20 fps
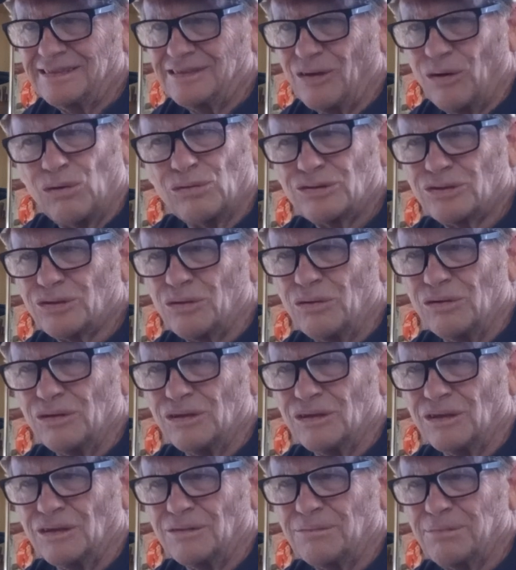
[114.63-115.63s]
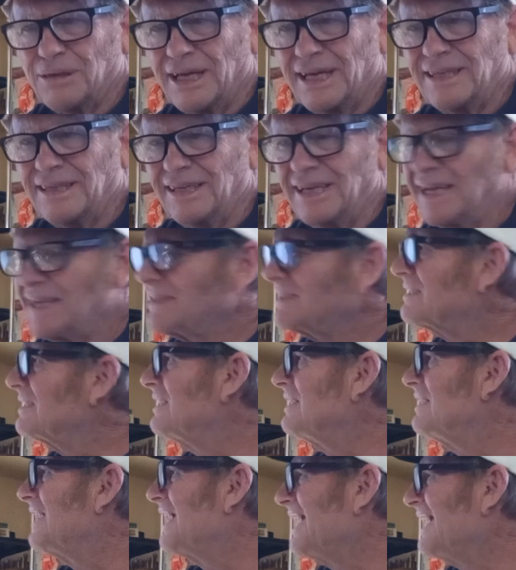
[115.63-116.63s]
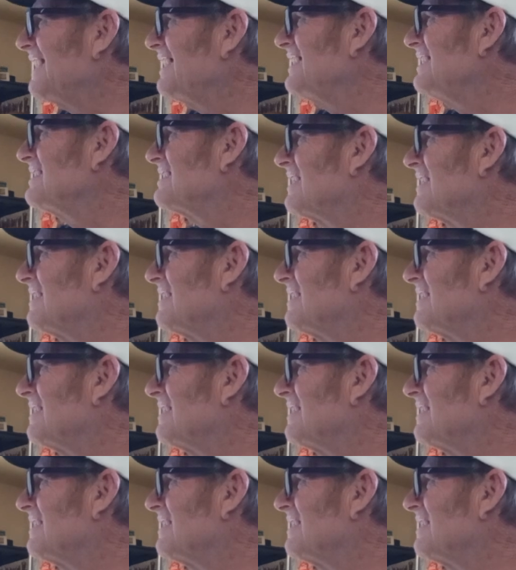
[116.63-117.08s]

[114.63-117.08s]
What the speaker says: old school, played in the 1880s